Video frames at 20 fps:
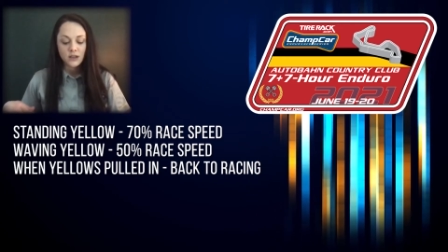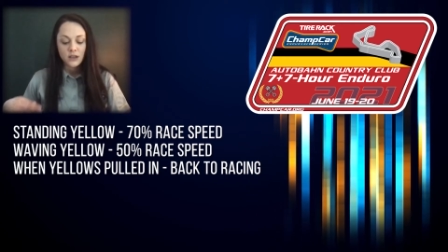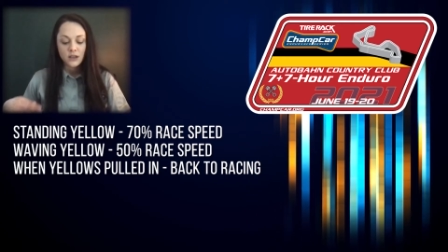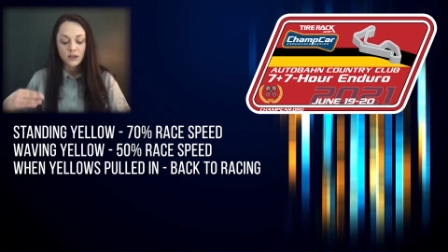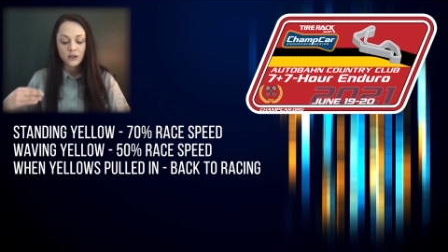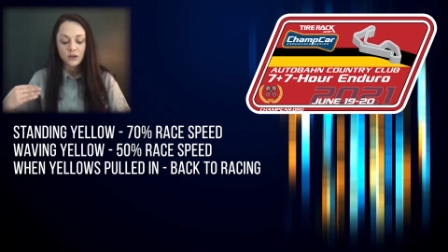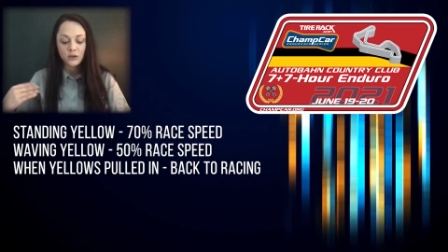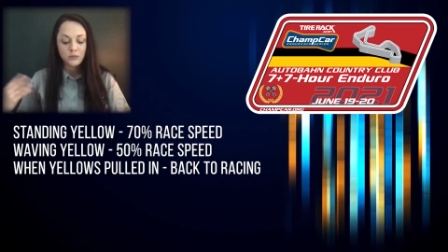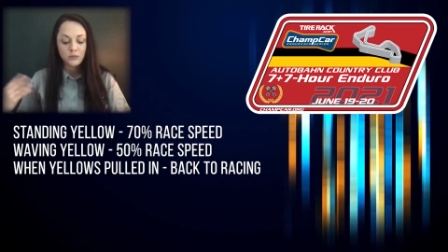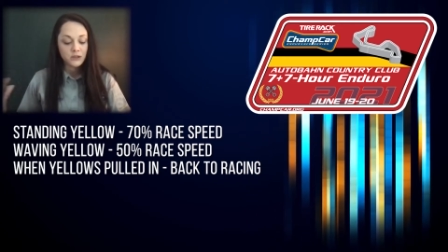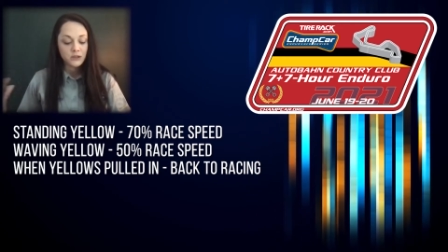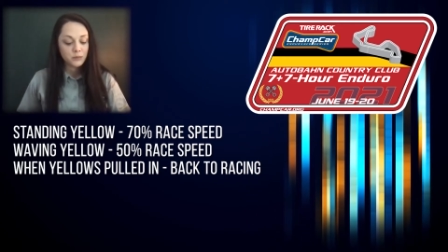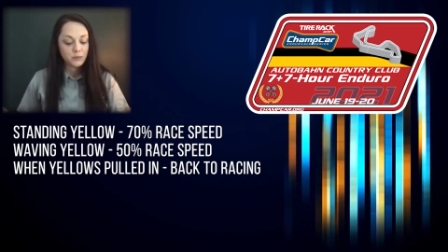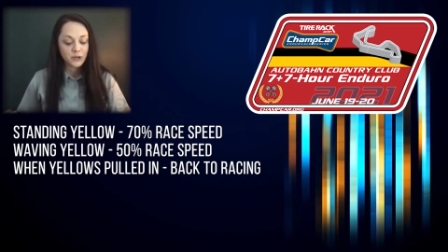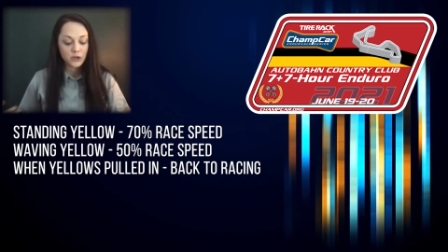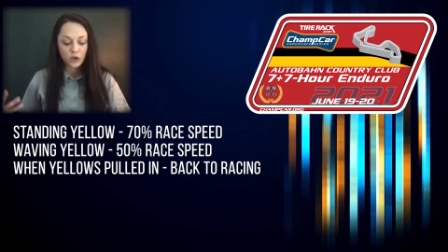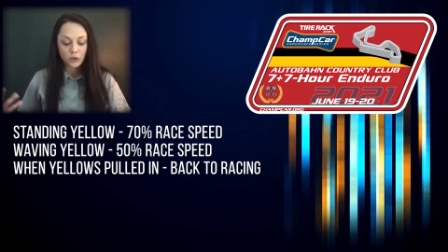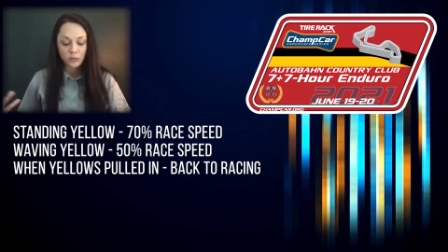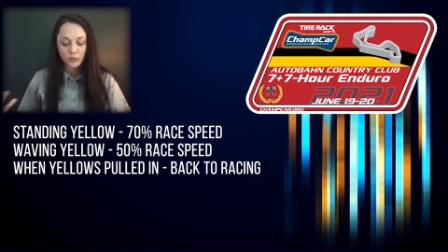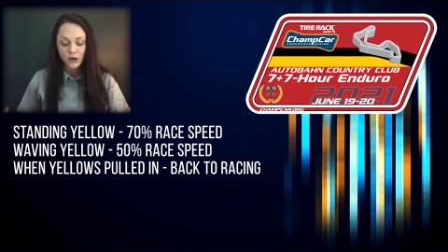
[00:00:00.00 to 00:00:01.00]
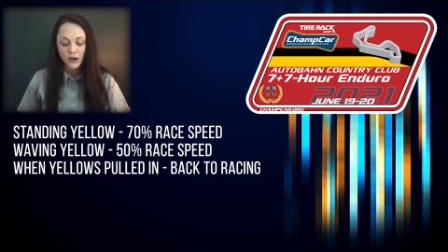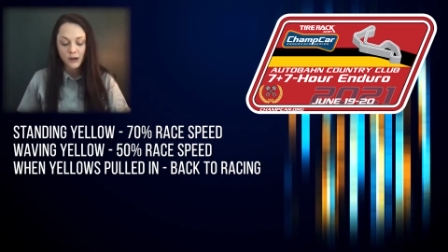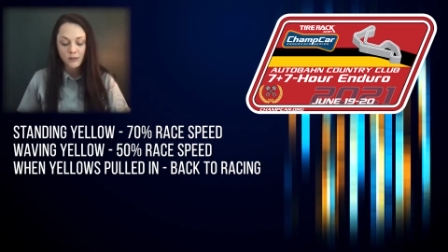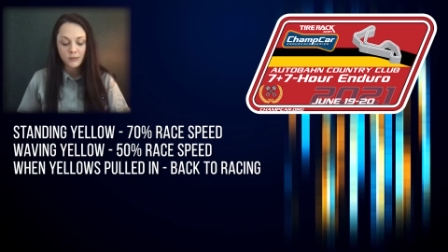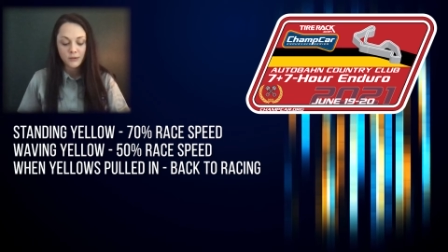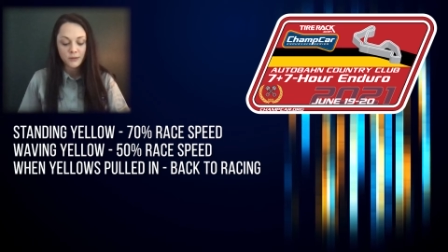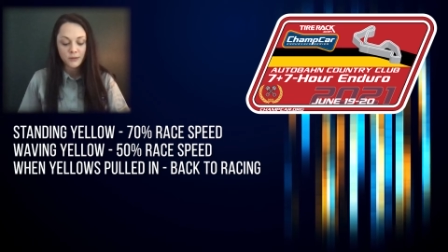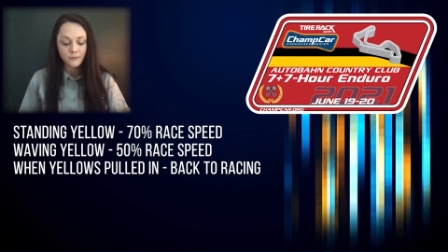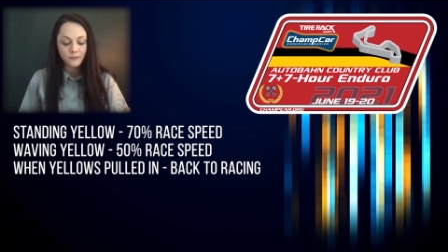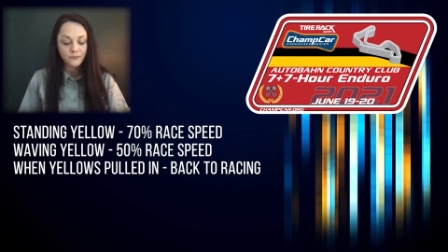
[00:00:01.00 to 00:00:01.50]
It could be a bigger
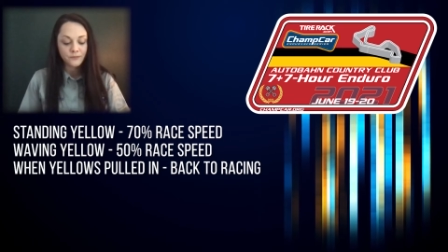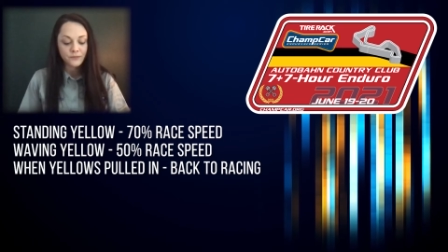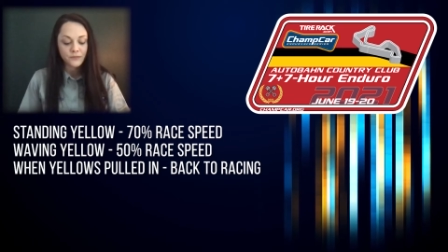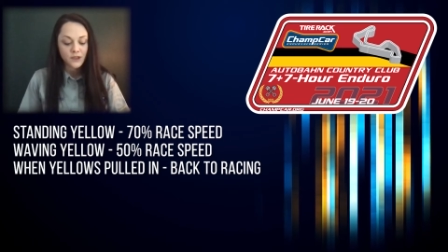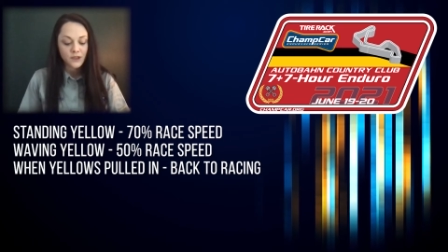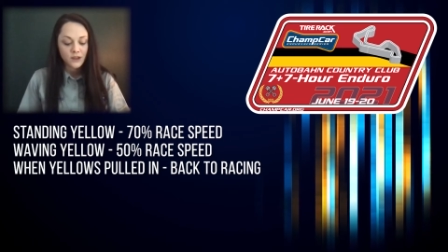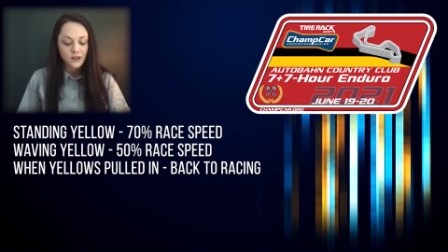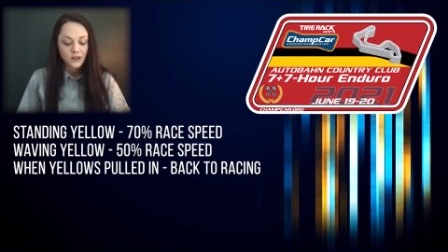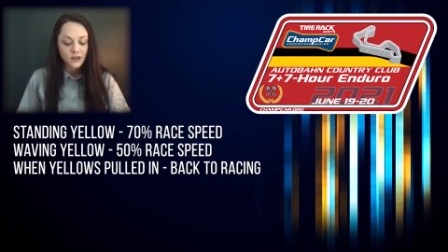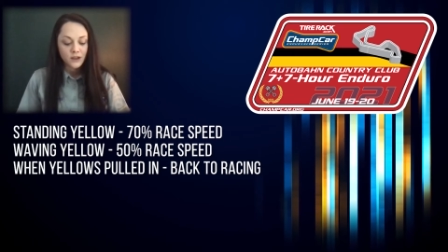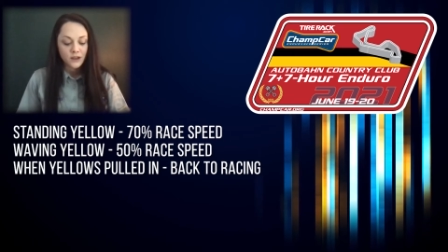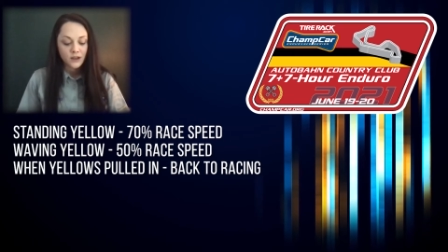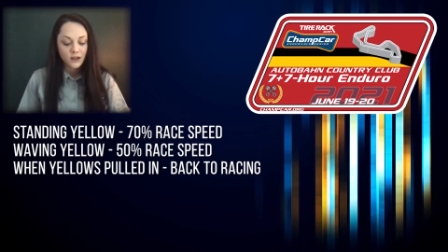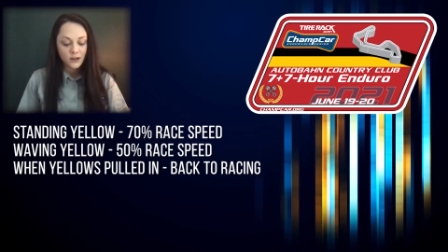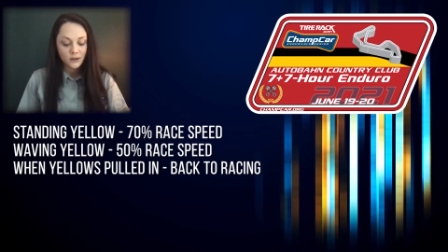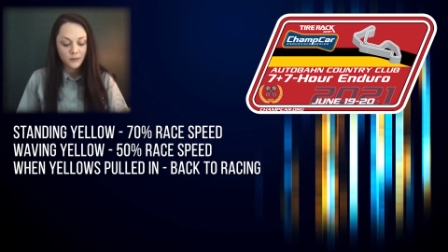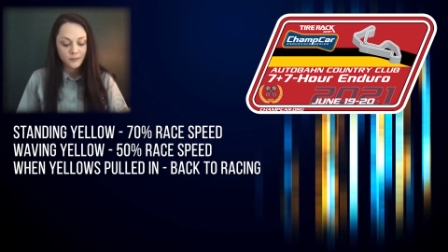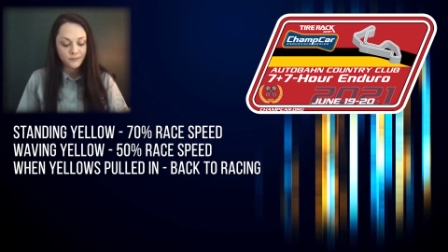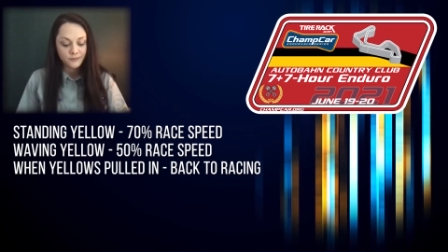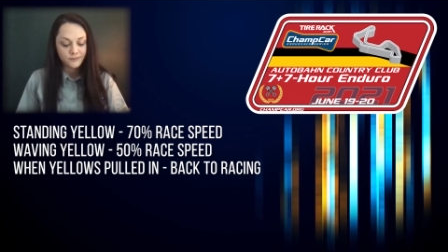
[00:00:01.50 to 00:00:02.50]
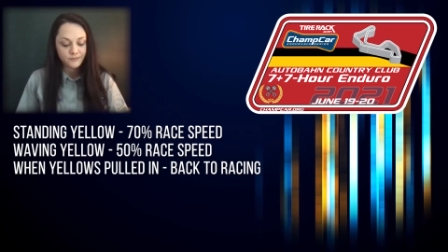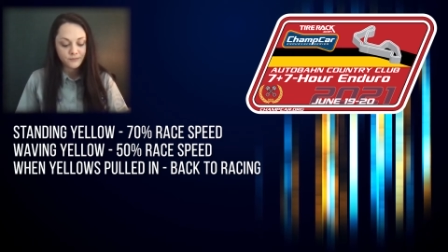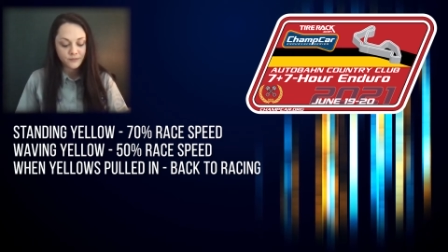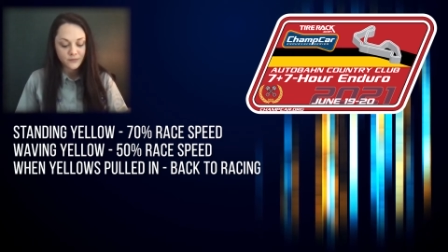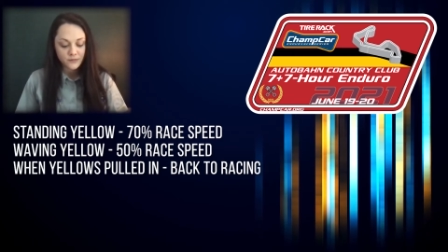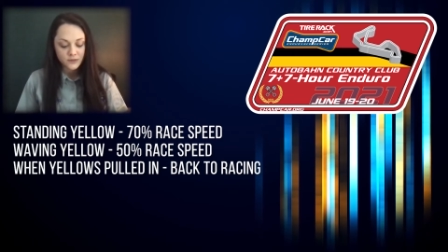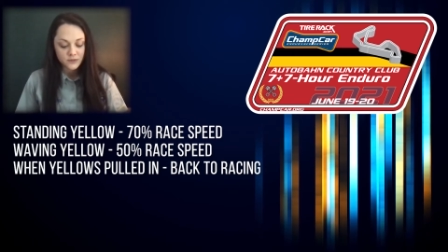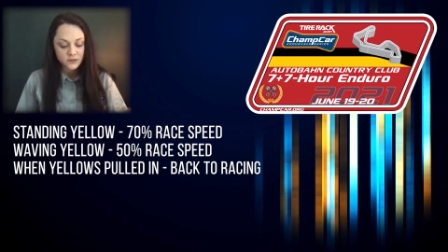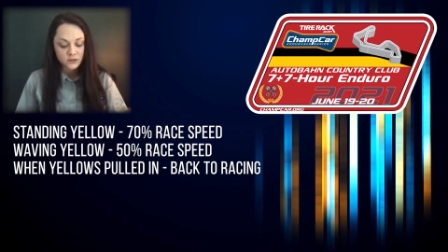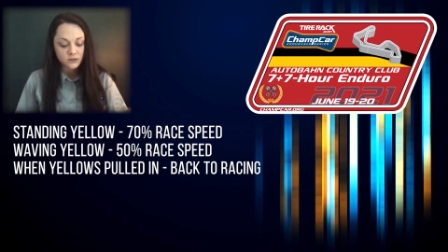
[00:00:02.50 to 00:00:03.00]
problem. Um,
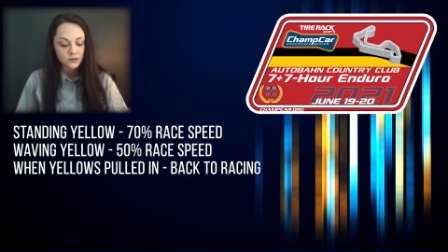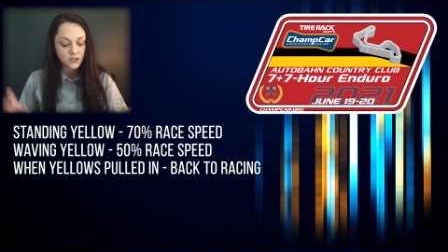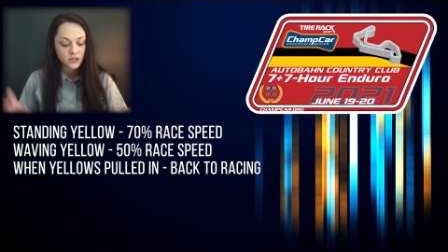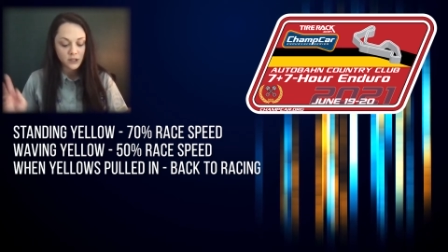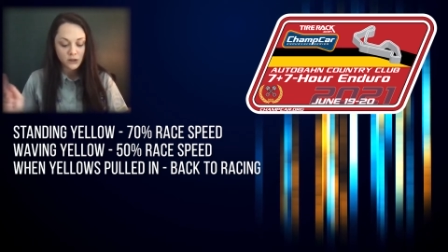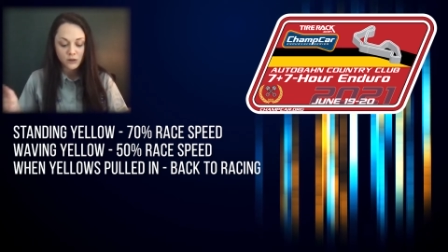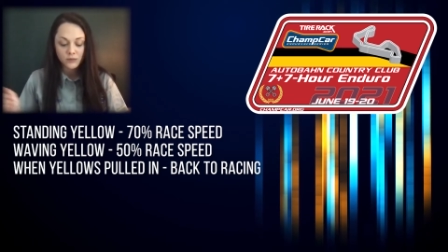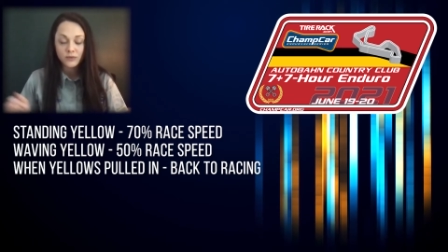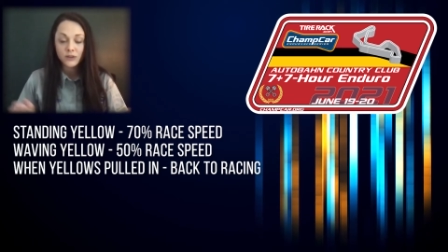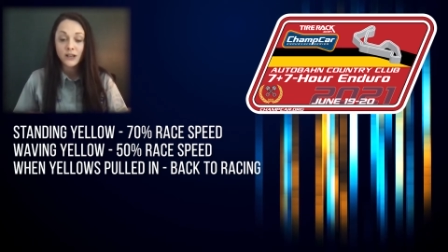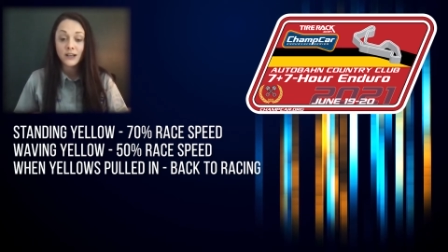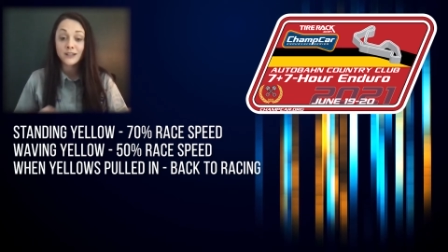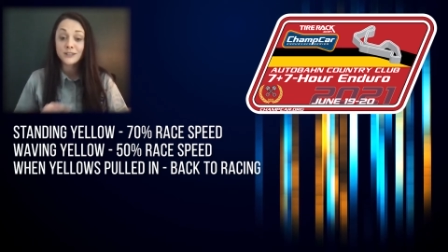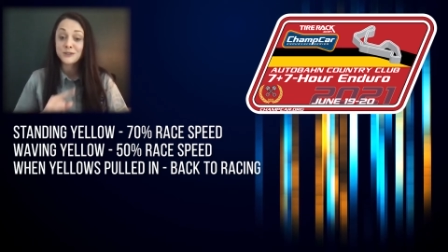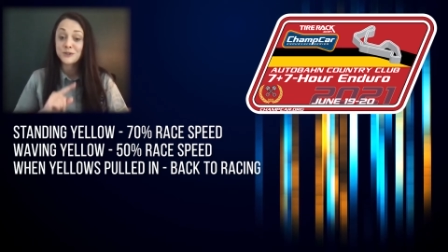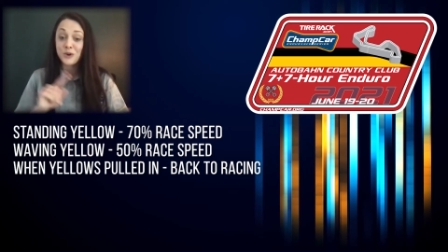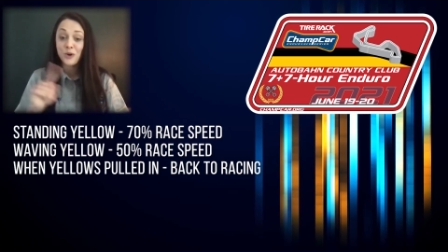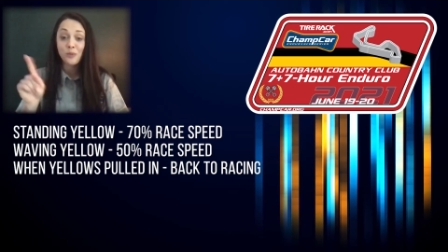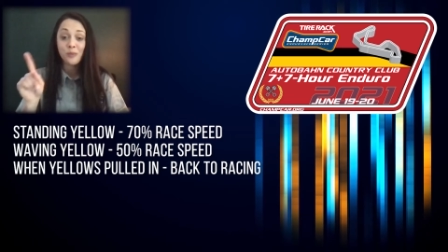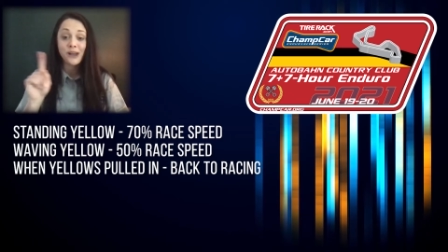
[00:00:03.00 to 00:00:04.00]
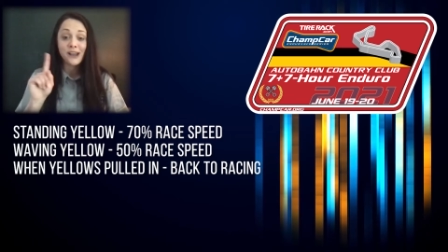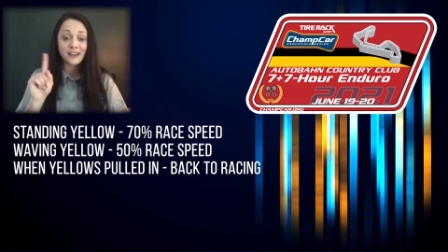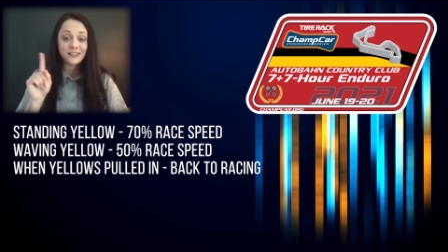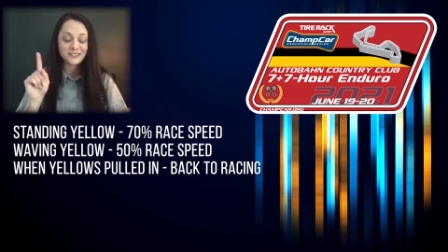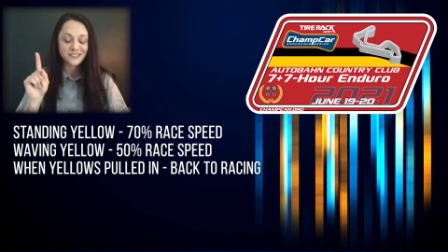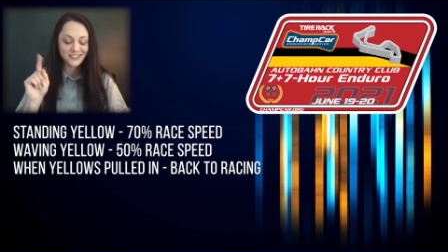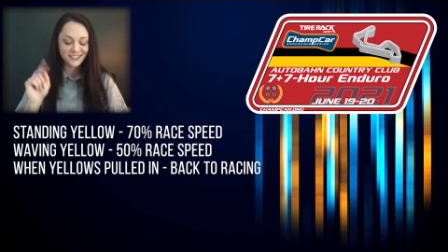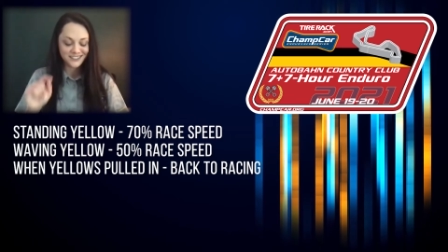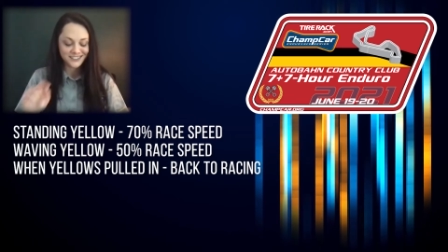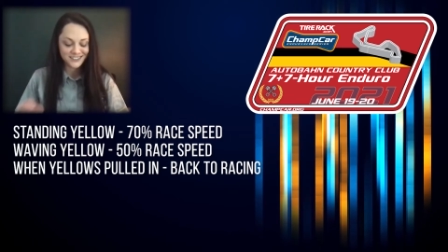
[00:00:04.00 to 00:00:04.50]
so, yellow flags, no
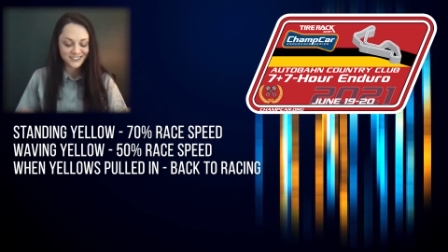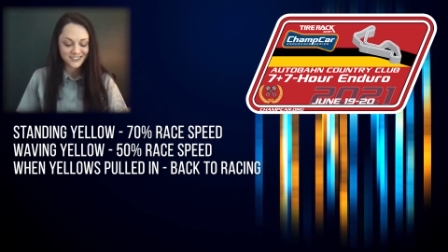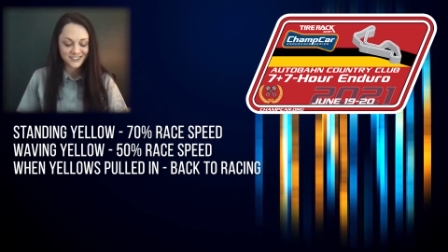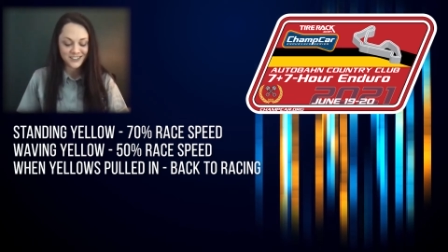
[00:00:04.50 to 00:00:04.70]
passing.